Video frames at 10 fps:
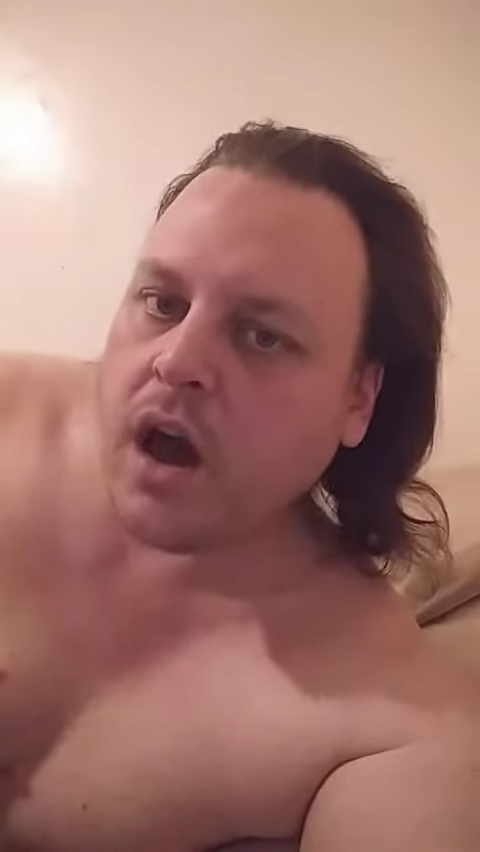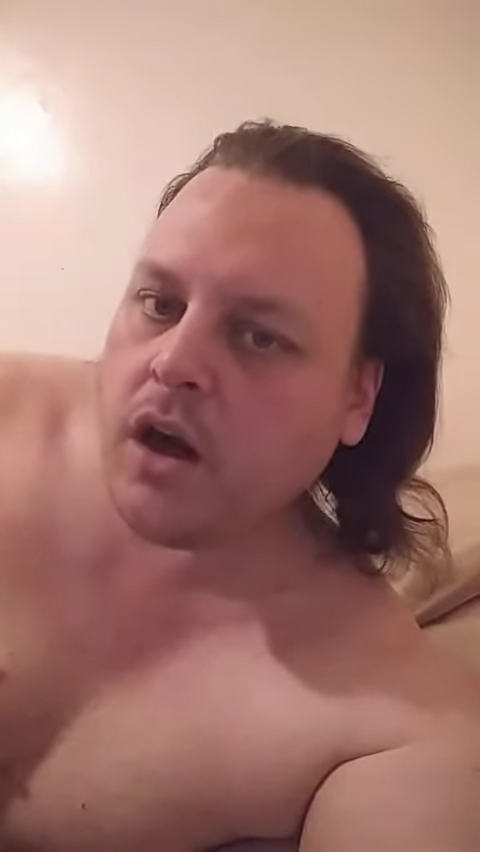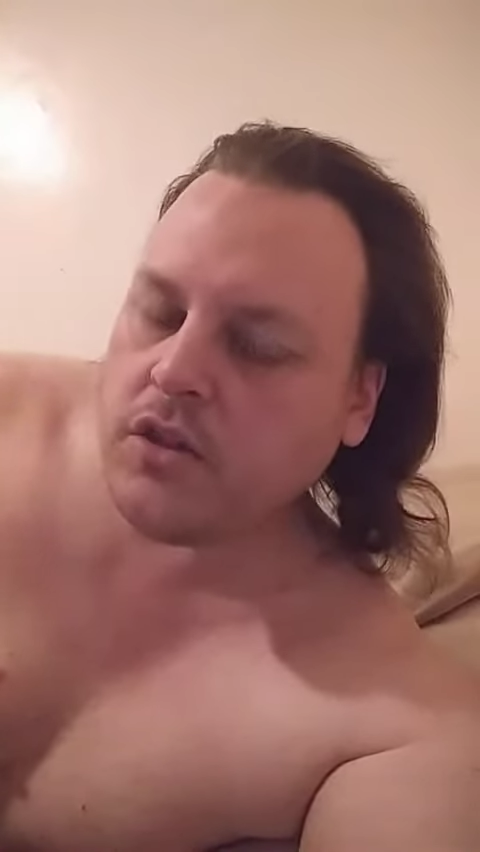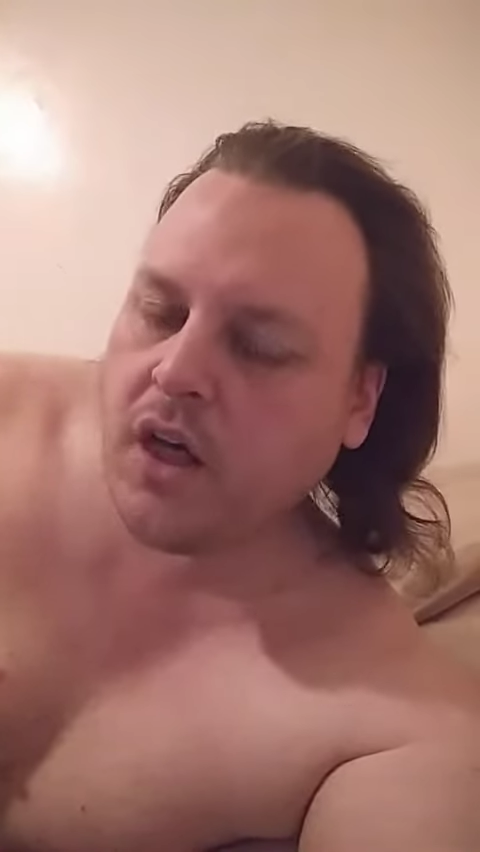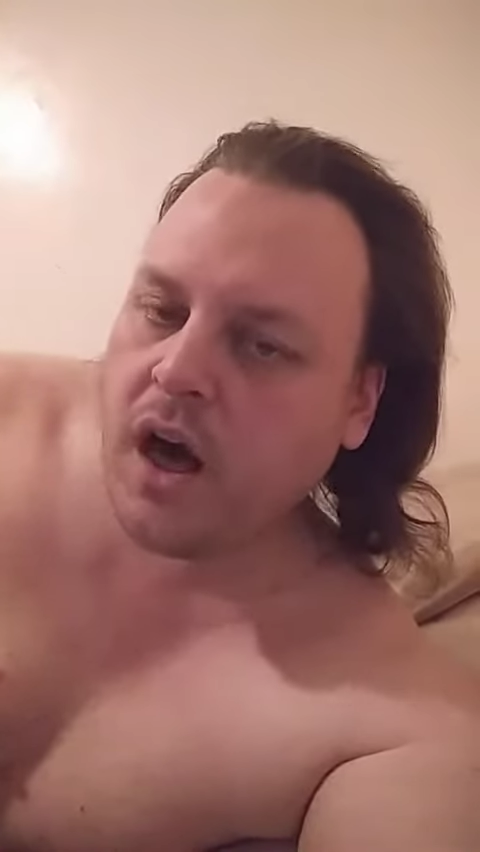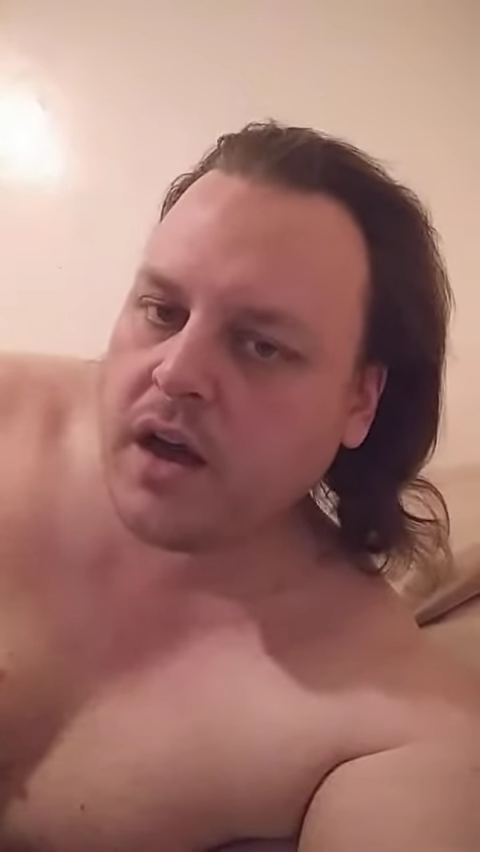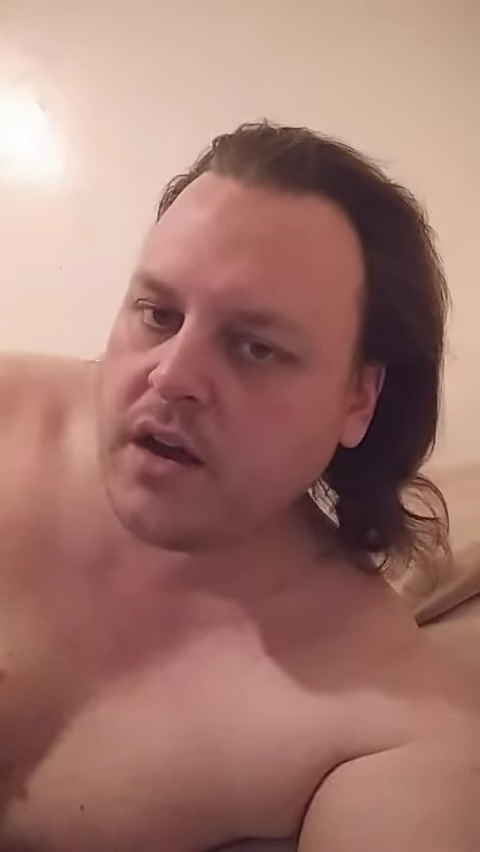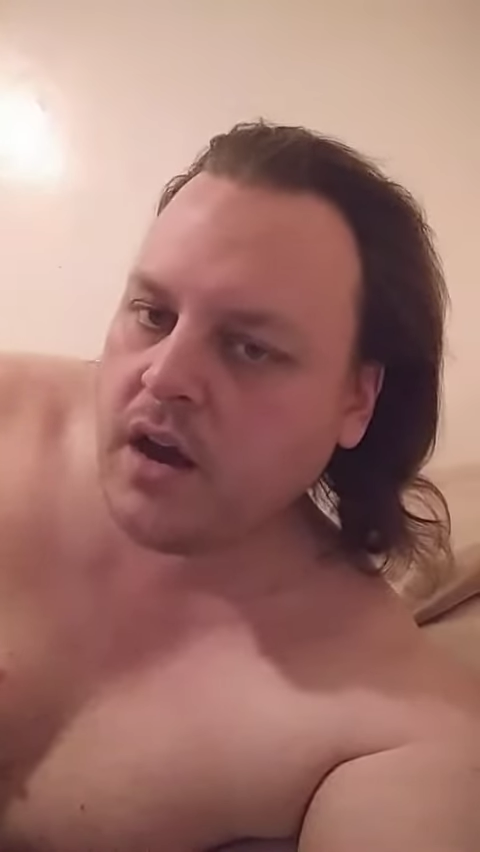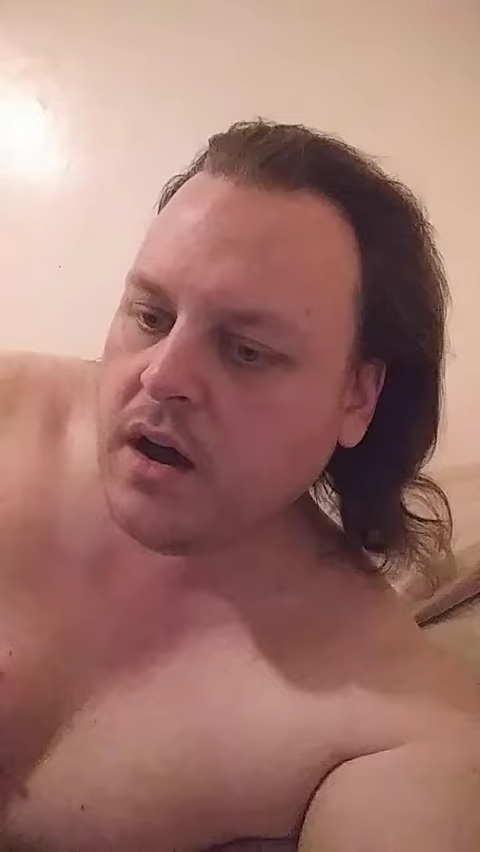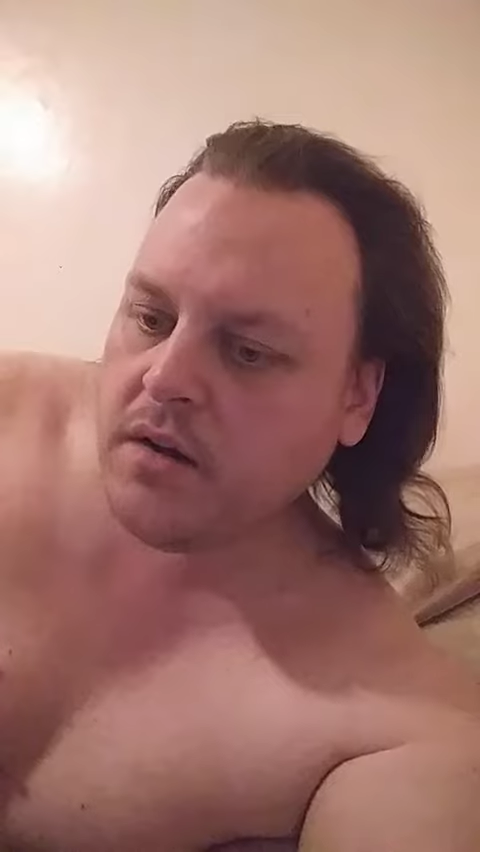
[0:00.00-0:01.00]
a lot
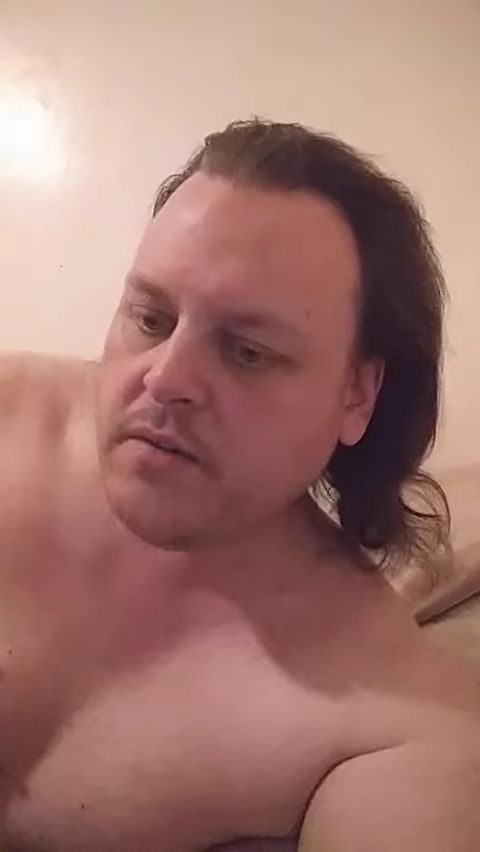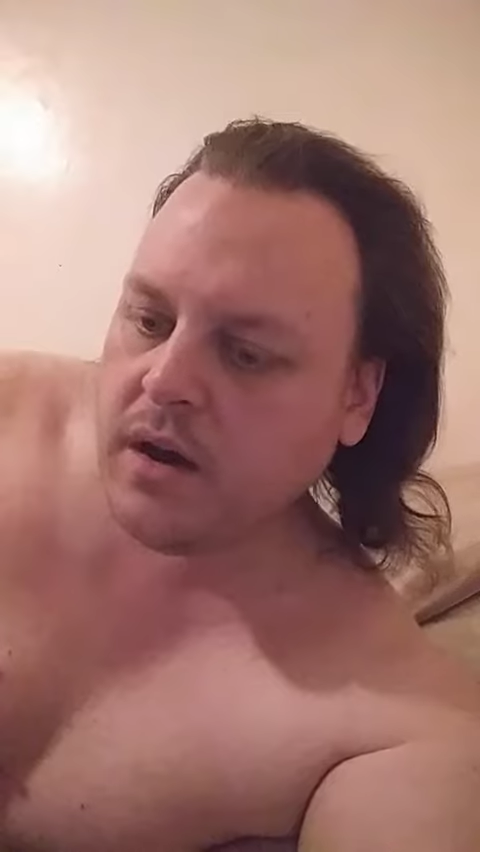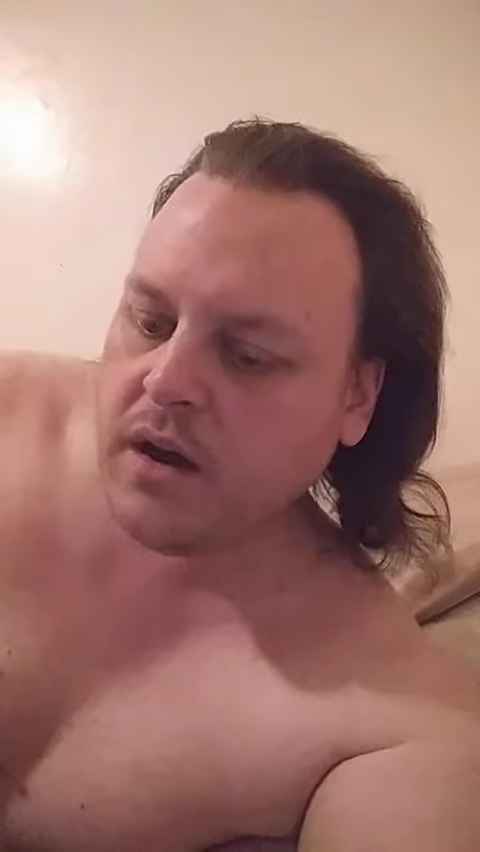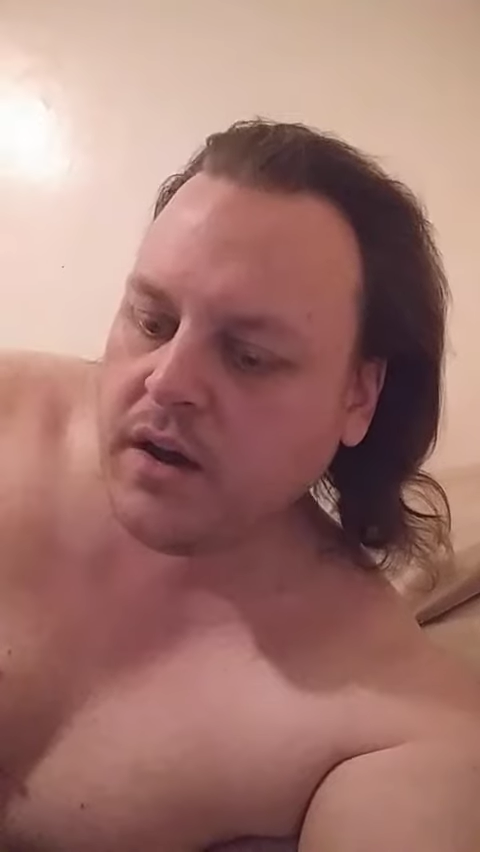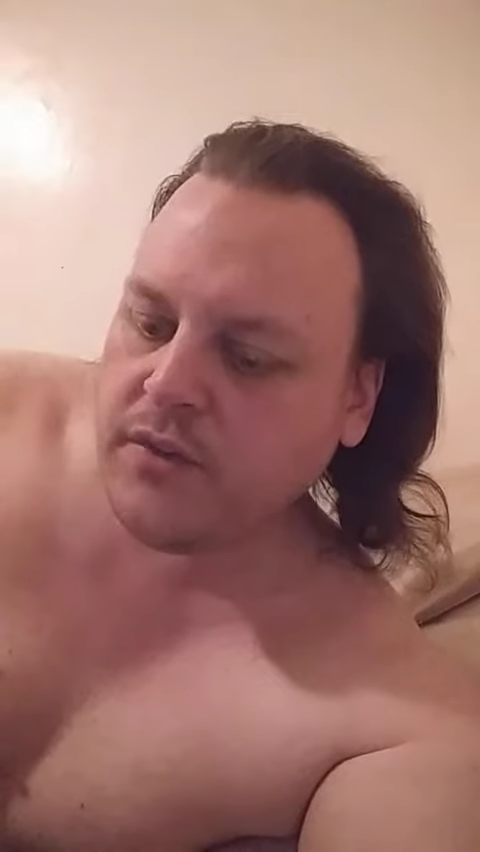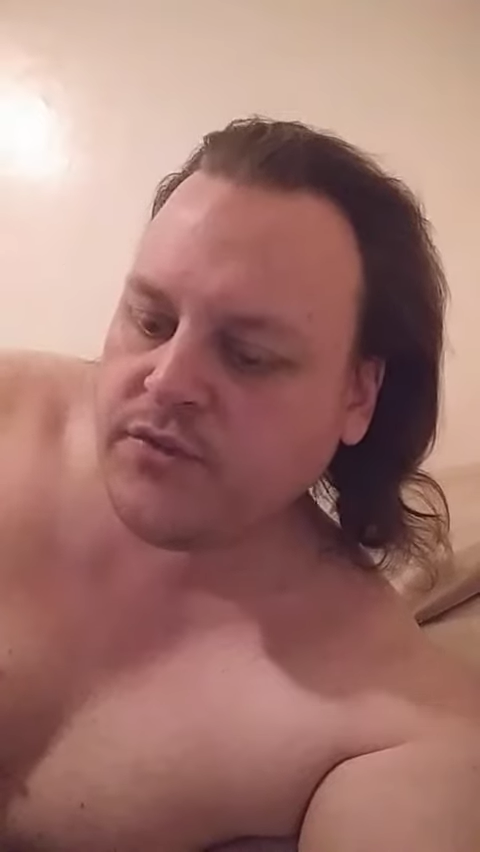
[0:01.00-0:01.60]
of uh,